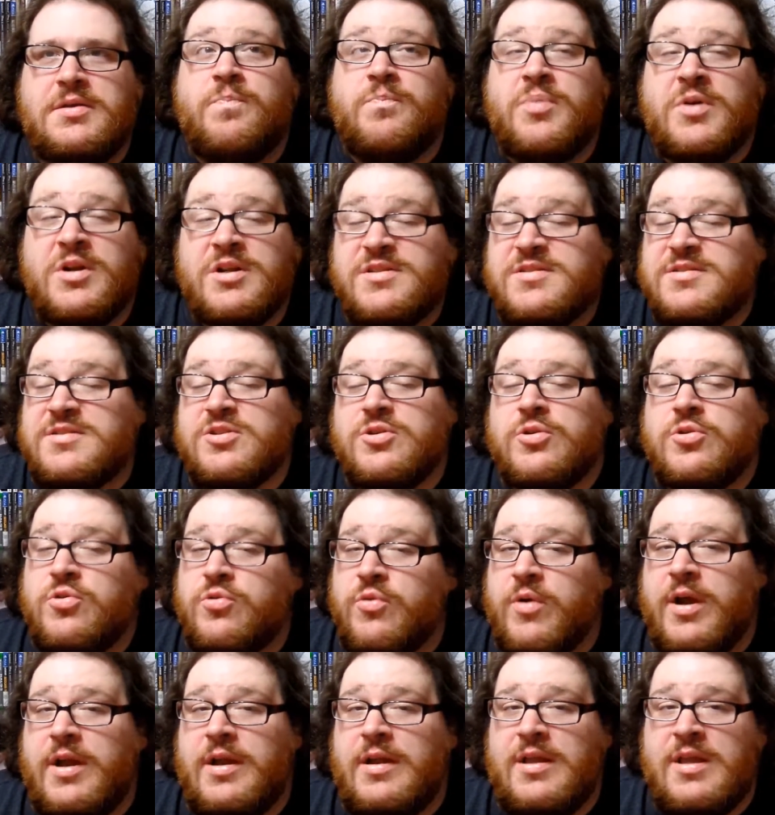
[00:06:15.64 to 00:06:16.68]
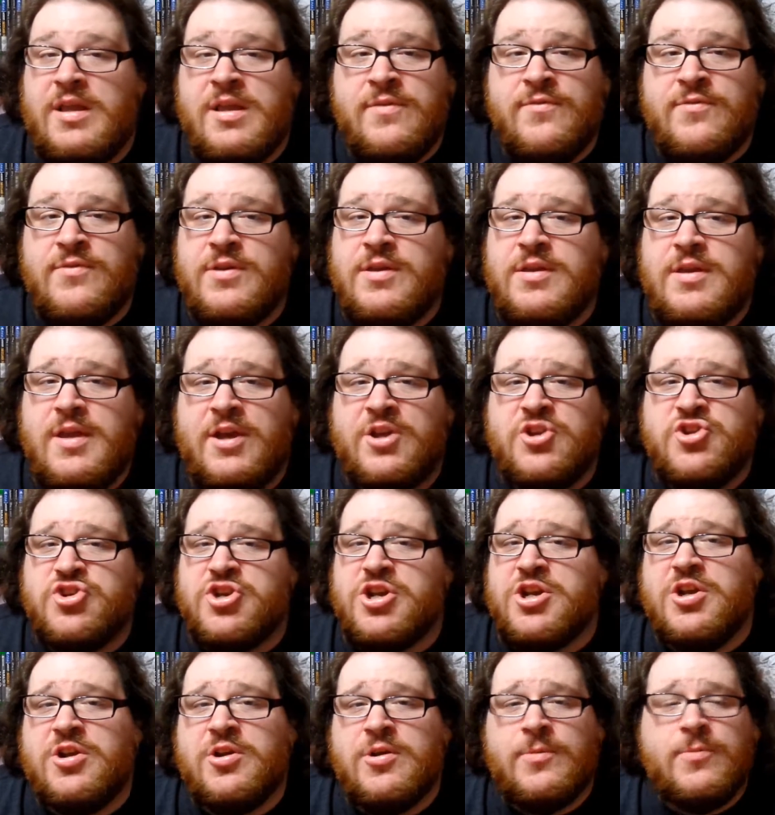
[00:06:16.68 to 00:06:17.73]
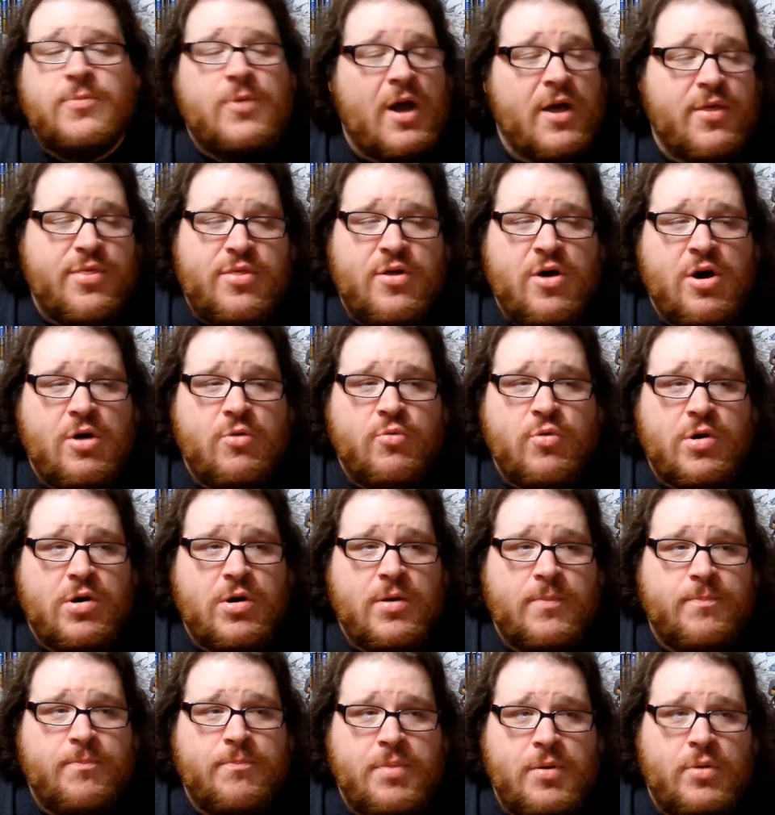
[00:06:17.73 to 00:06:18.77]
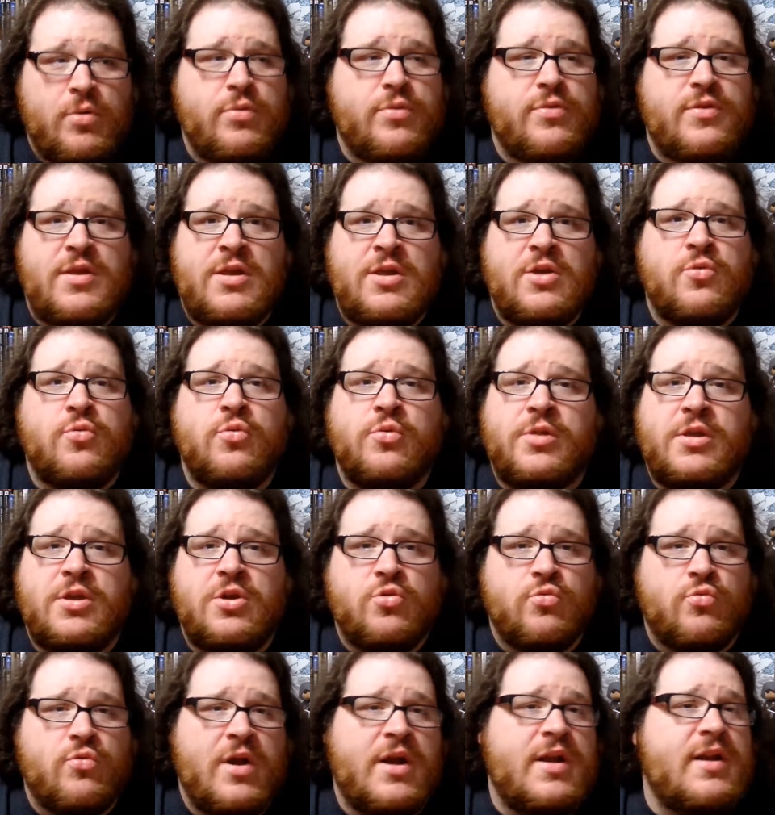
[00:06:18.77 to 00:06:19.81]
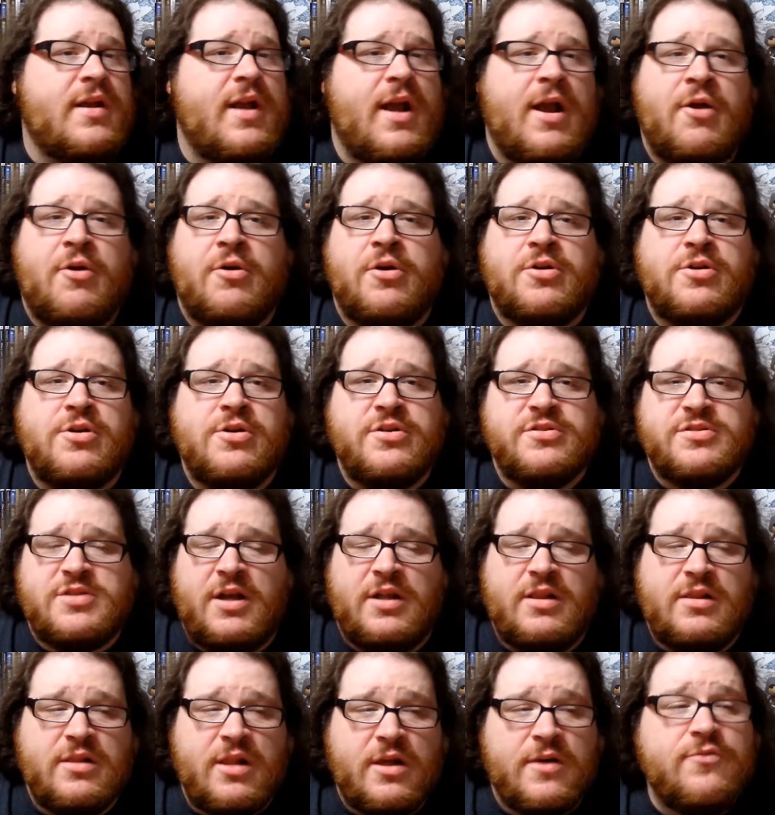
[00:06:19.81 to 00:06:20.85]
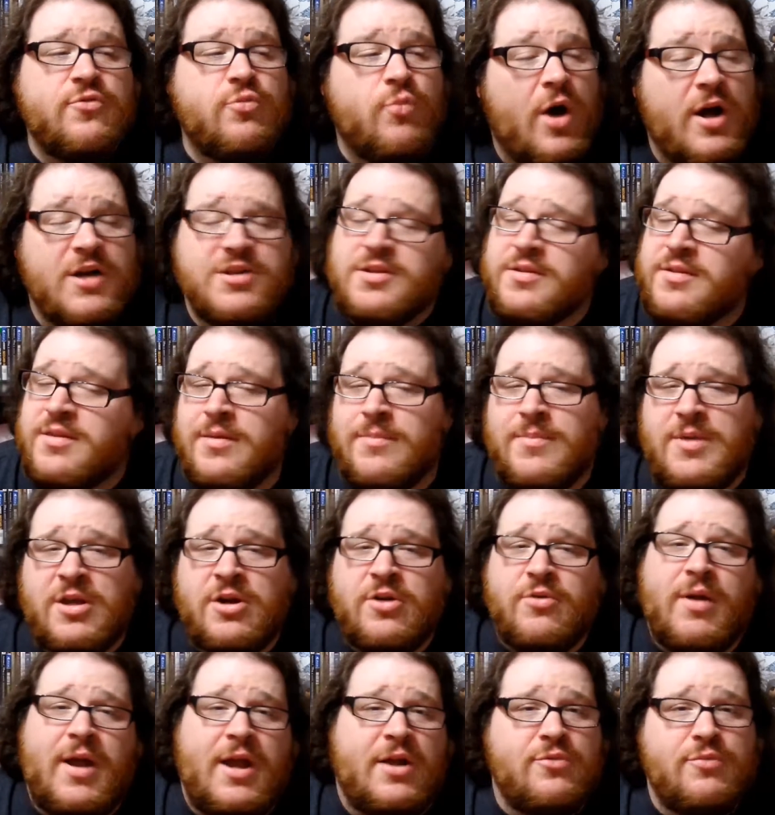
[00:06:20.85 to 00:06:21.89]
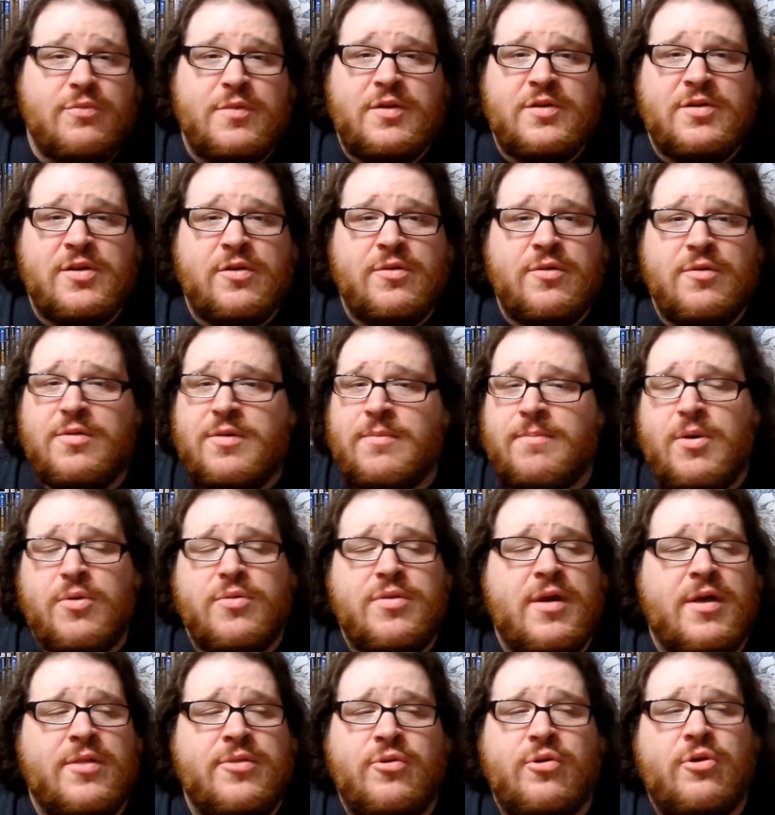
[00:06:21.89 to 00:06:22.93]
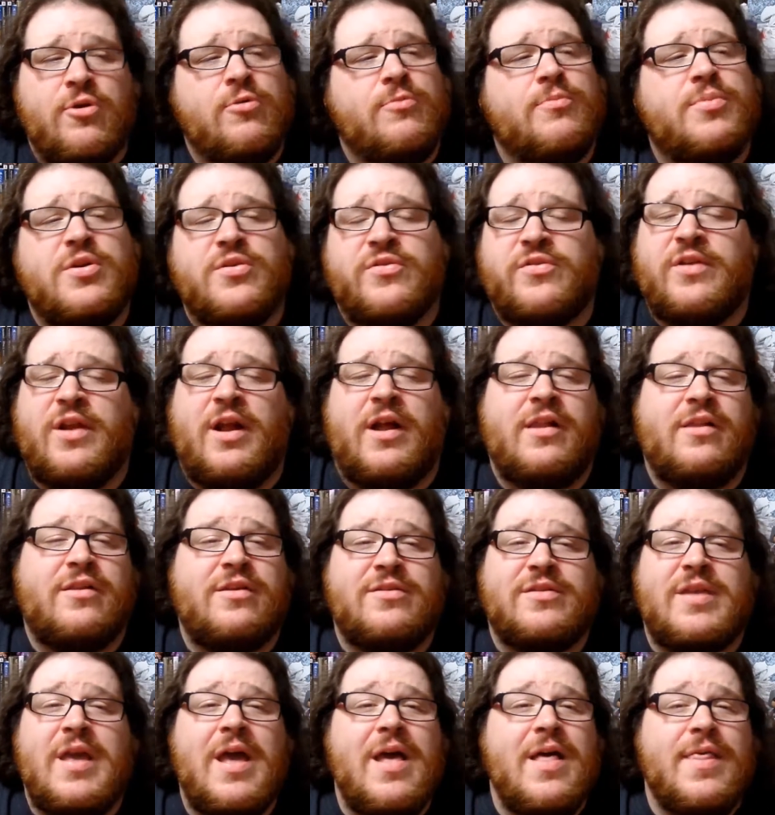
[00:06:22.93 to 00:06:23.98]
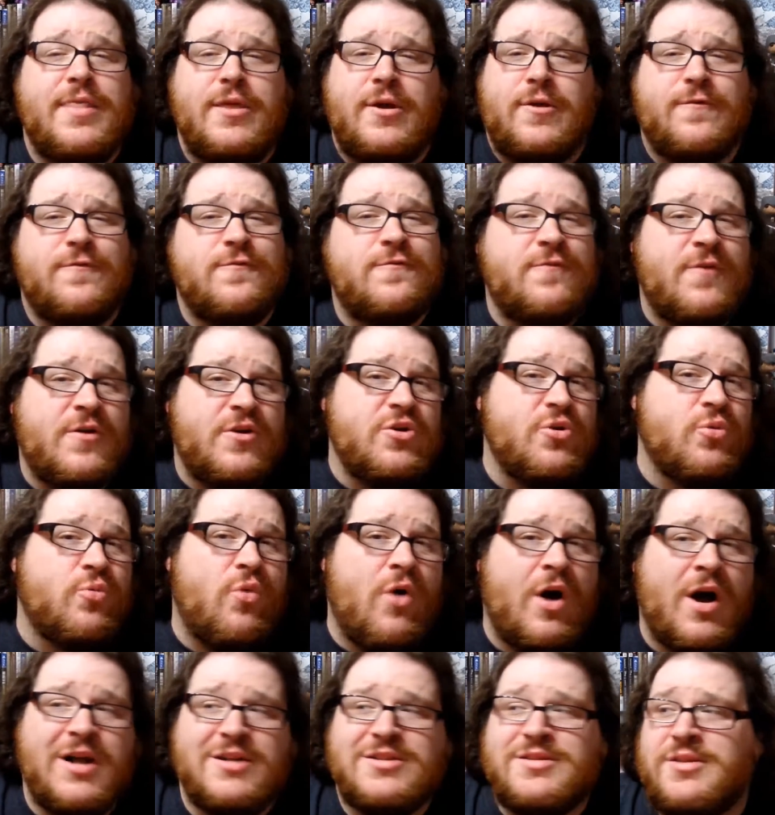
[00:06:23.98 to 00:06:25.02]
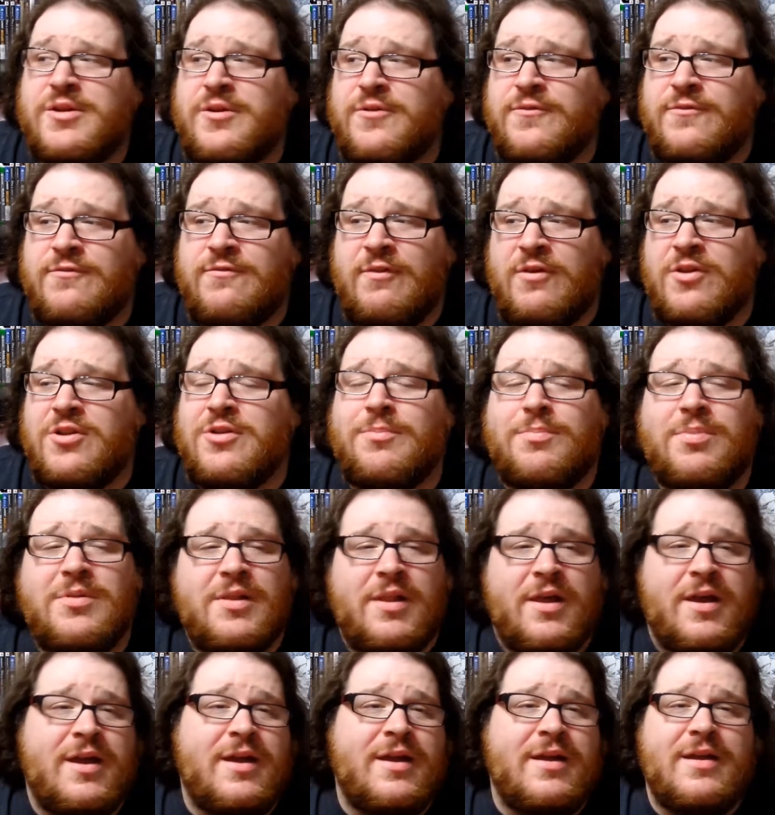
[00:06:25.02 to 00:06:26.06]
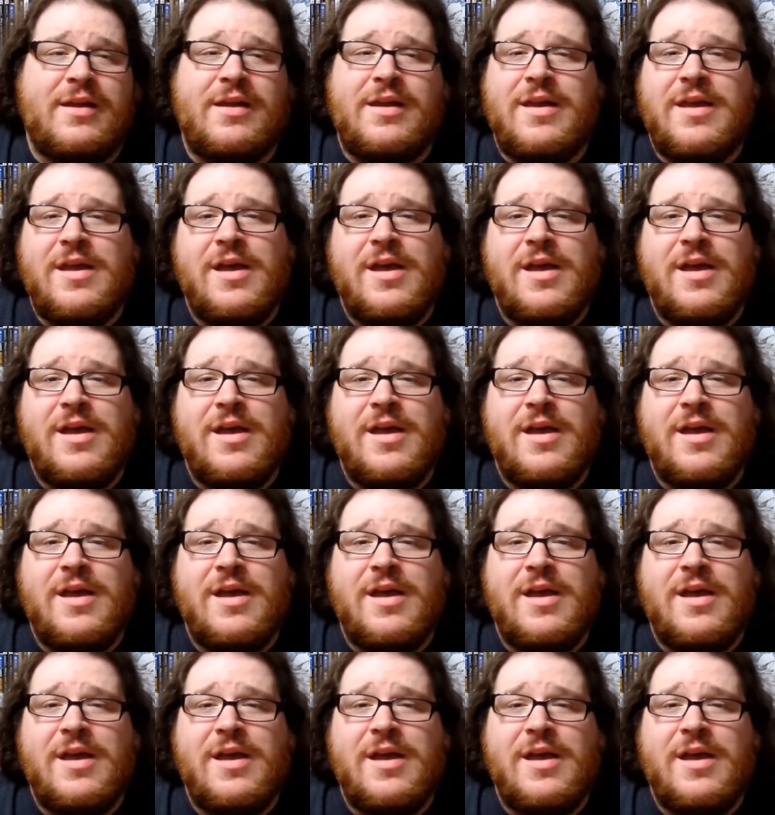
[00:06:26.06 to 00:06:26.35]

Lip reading: But it's still great. Evie and Jacob, I thought, were both equally great characters. I loved watching them interact with each other. They both had their own personalities. They are fun to watch. They are fun to play.